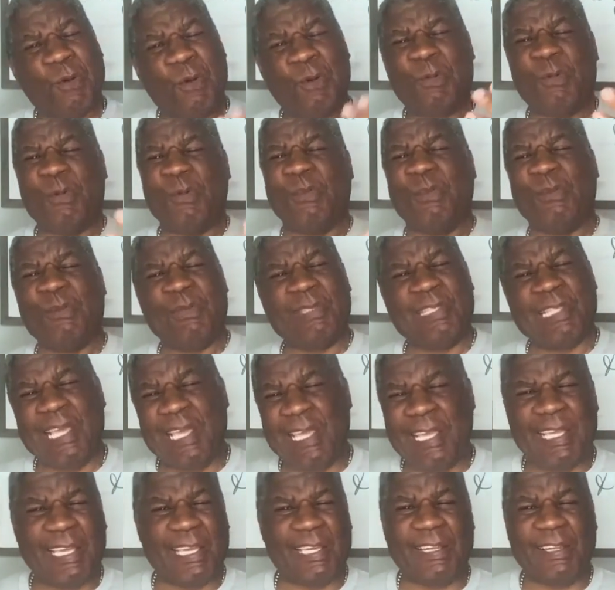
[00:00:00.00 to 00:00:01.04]
what were you
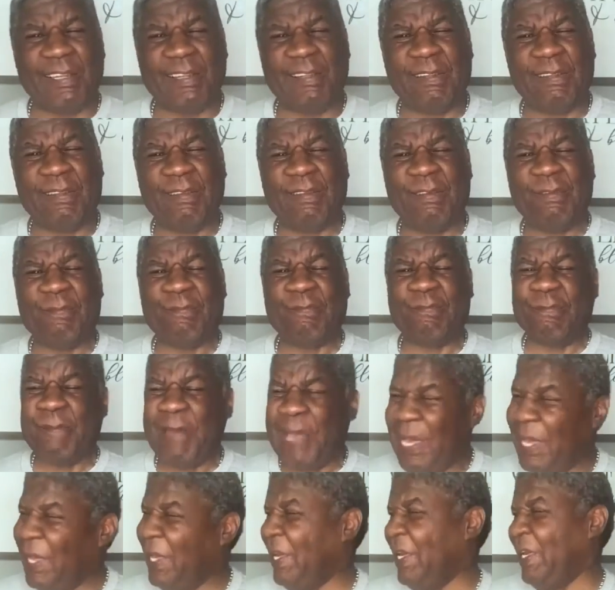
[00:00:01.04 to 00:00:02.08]
thinking?
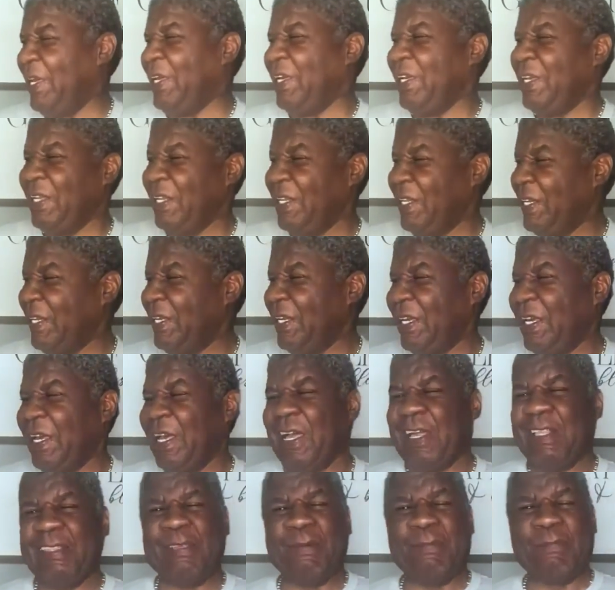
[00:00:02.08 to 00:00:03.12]
Man,
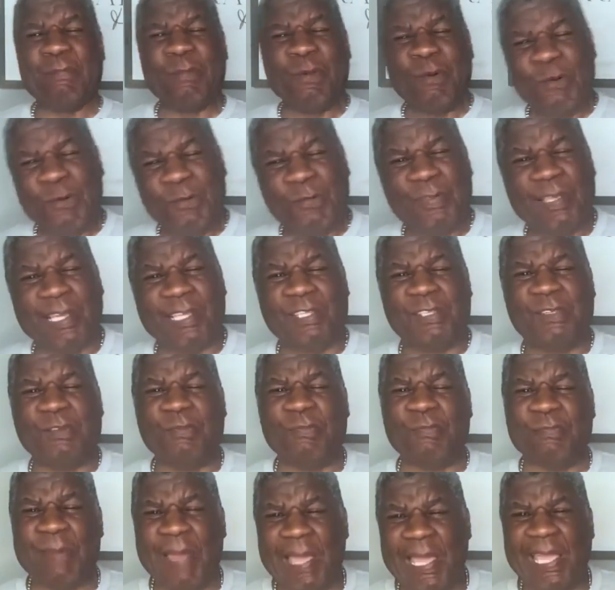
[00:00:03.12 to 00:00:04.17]
the move that
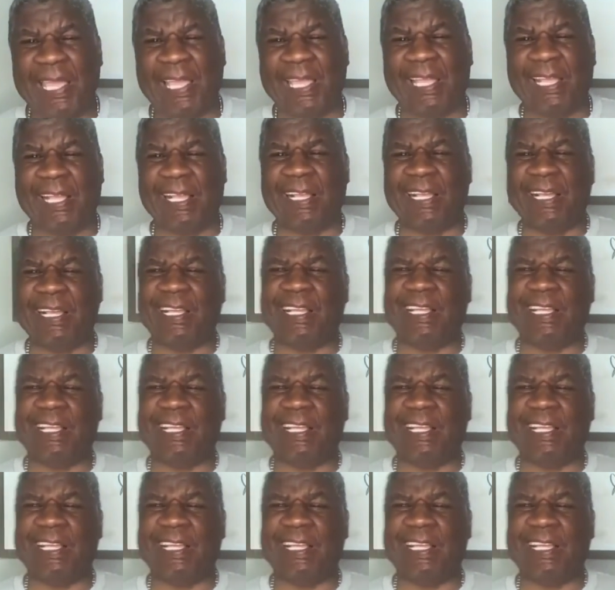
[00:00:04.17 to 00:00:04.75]
you made